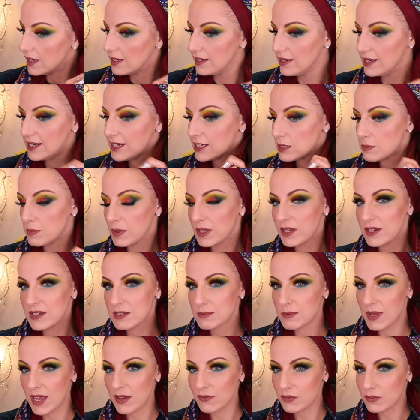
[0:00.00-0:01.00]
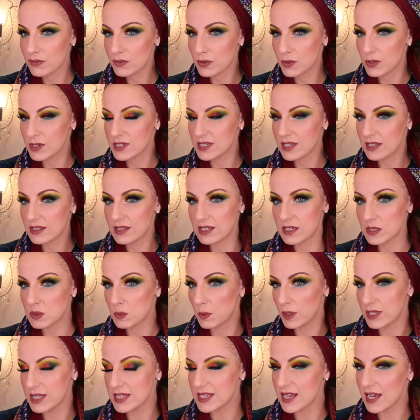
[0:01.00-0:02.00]
neat because we have of course
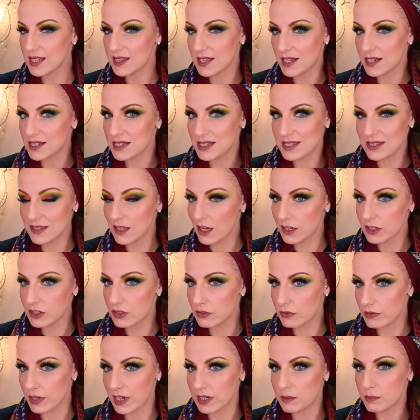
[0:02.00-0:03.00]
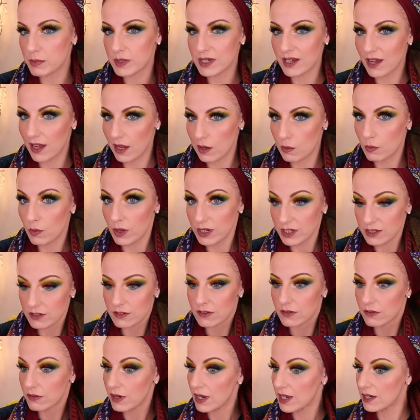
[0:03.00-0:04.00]
this one side that is not the red but I want
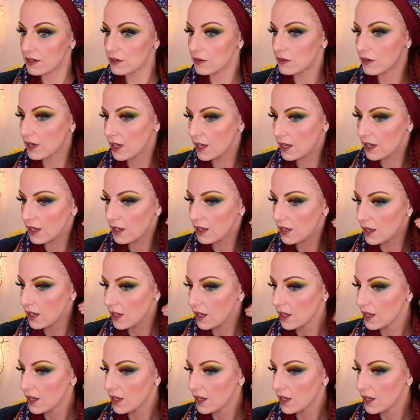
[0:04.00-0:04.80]
the red okay